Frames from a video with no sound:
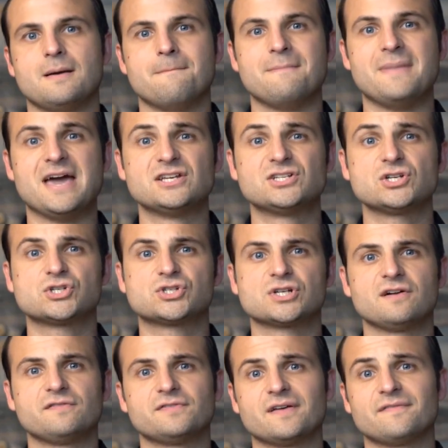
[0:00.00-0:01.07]
Managing
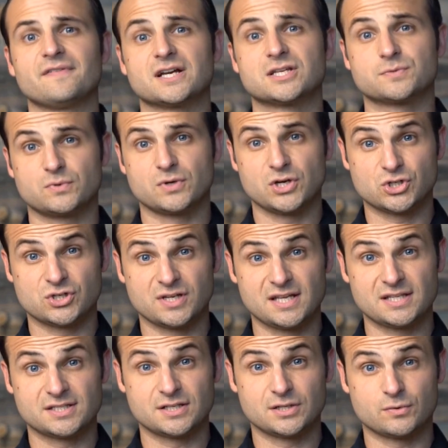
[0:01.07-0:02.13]
shelf life expiration
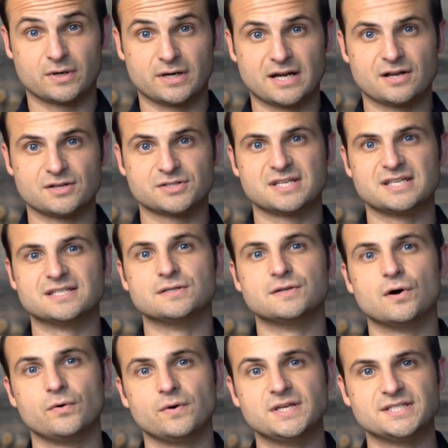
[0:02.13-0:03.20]
dates in your warehouse is
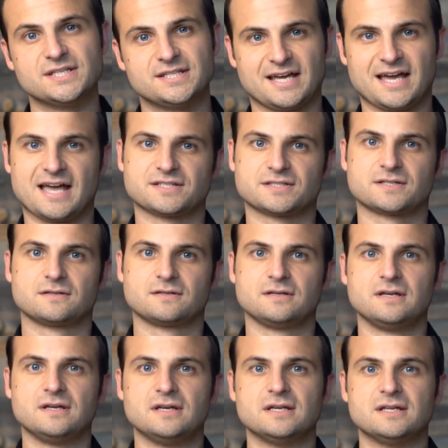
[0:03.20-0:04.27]
no easy task.
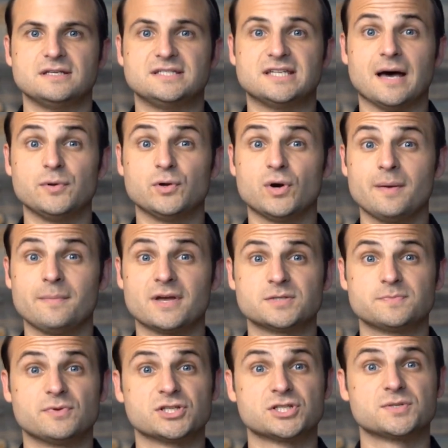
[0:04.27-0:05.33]
WM
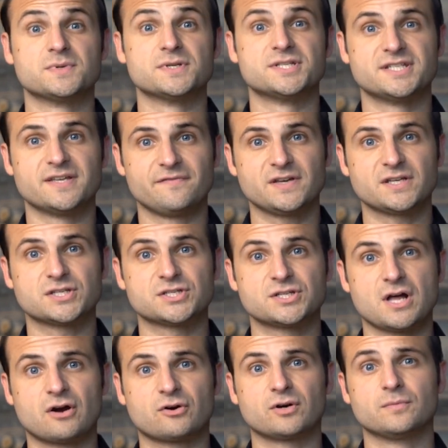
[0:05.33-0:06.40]
has built specific
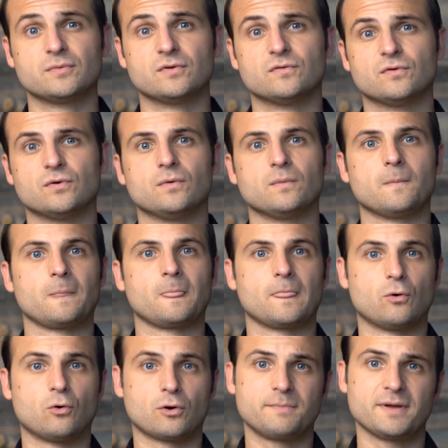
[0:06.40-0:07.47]
stock removal
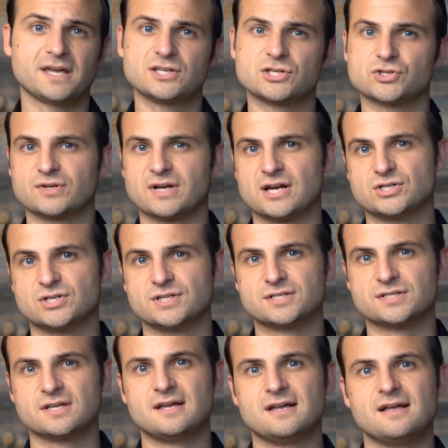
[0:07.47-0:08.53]
or picking
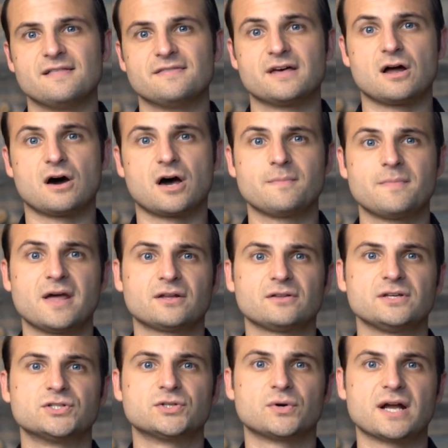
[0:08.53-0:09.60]
strategies that
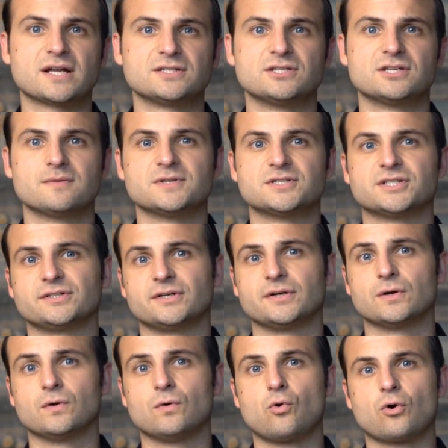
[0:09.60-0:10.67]
automatically direct you to the
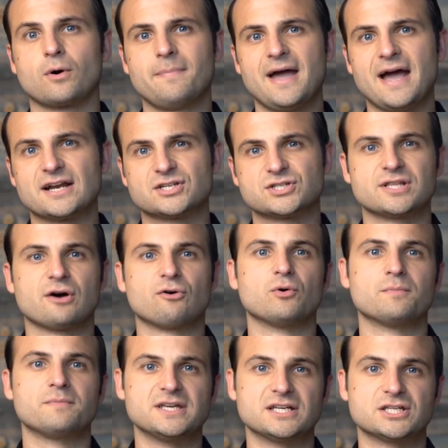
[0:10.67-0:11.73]
material or batch that
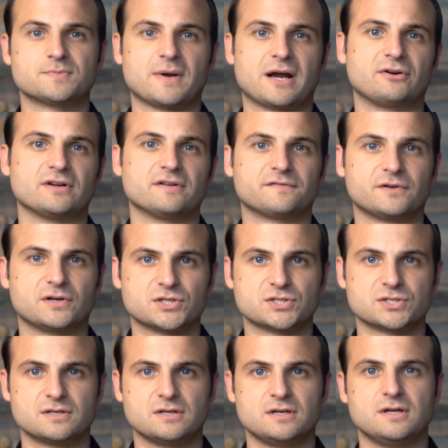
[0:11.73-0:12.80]
will be expiring
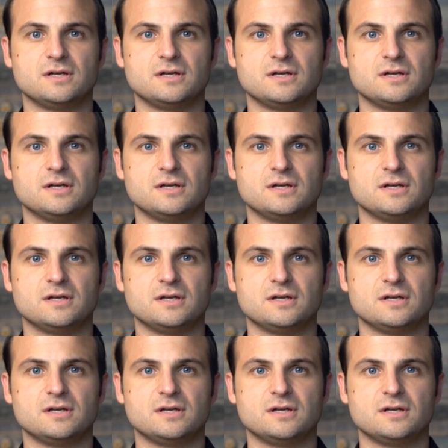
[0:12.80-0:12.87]
first.